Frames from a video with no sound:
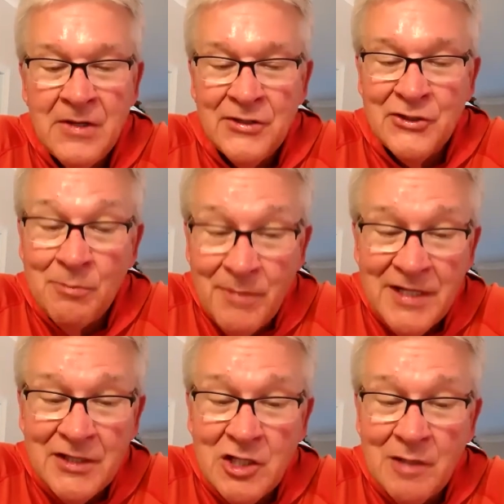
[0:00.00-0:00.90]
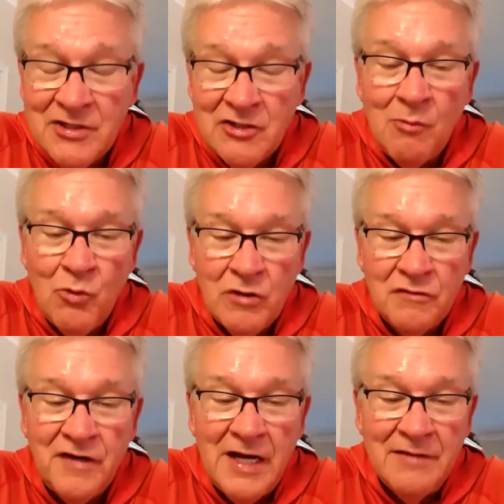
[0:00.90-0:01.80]
So Monday, it's going to be Psalm
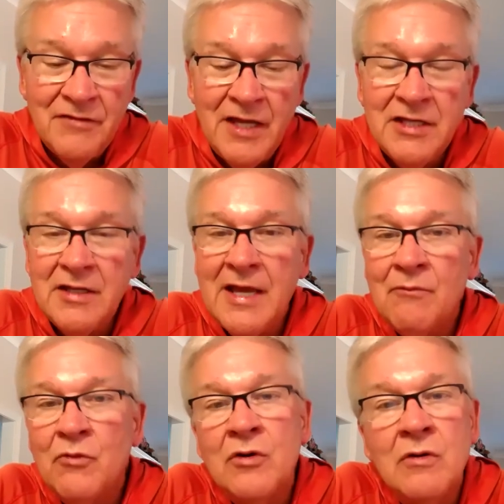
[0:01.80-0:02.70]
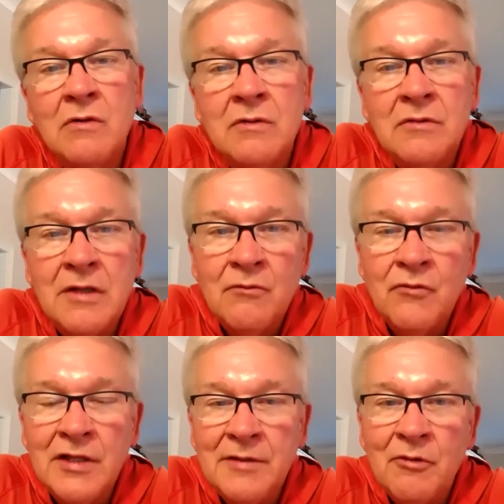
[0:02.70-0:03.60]
105. And we're
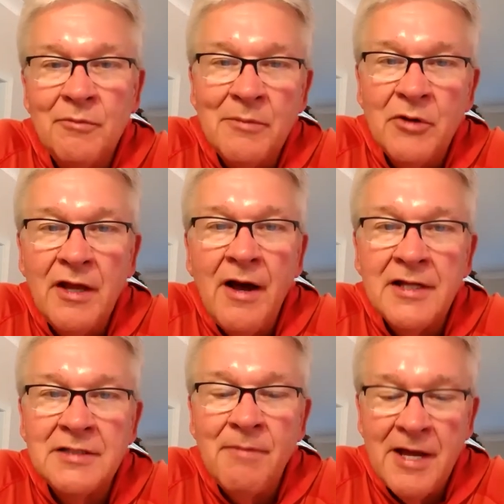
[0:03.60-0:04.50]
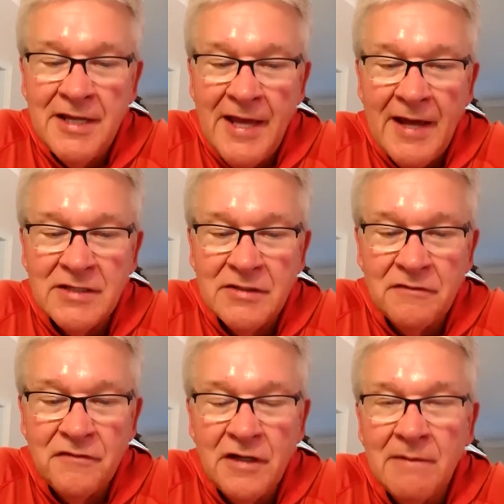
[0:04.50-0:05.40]
really remembering God's mighty acts of
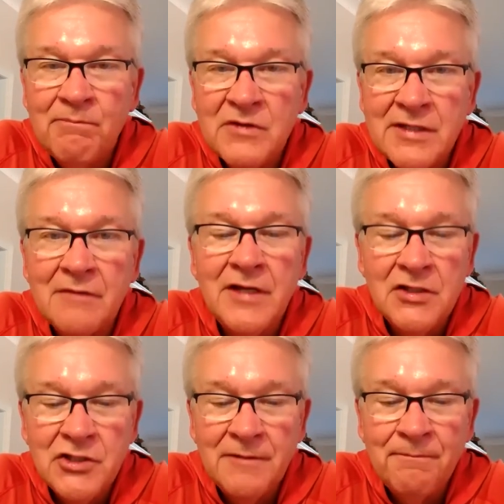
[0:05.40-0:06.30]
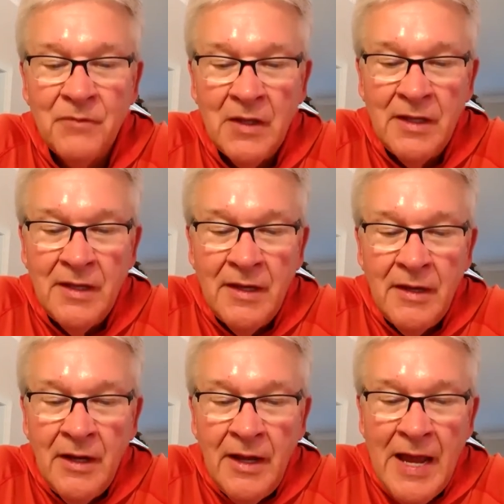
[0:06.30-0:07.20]
salvation.
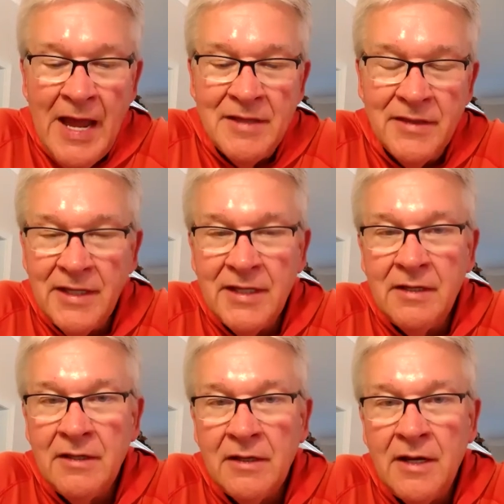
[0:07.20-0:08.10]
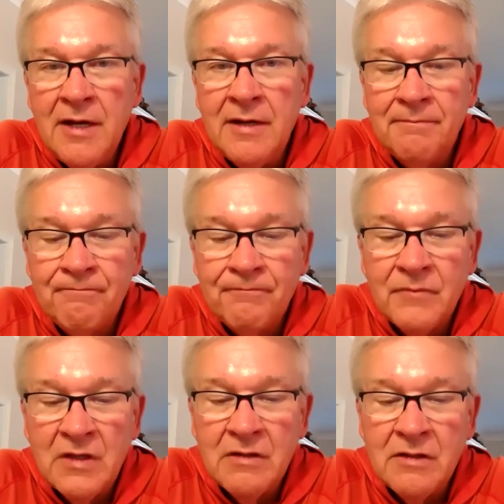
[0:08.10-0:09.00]
And then
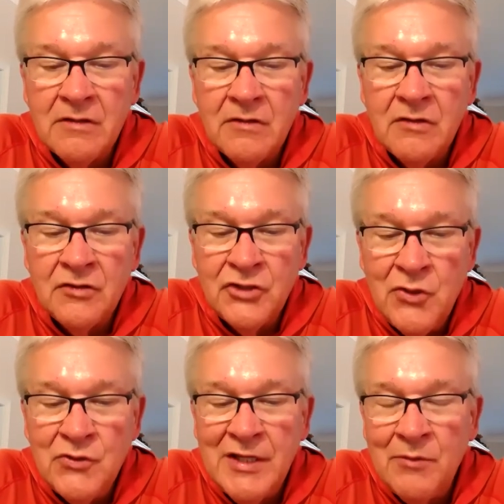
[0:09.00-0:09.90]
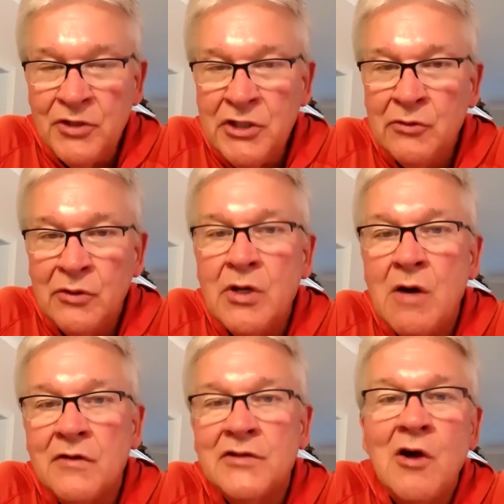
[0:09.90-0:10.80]
Tuesday, when you look
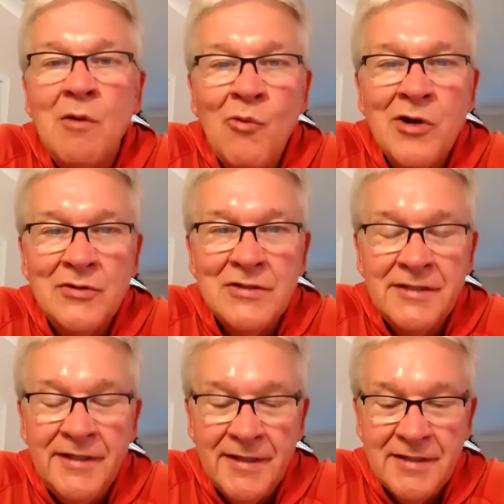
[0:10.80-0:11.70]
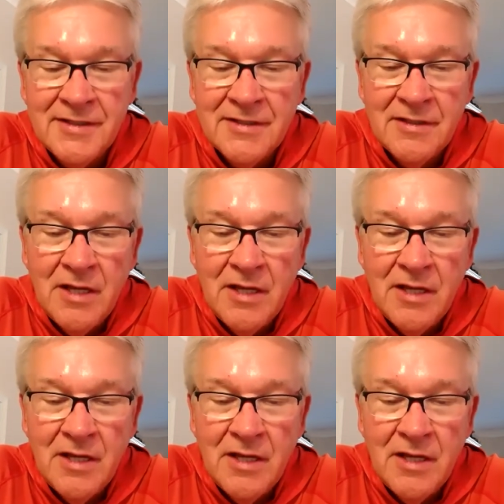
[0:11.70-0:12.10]
over Psalm 106,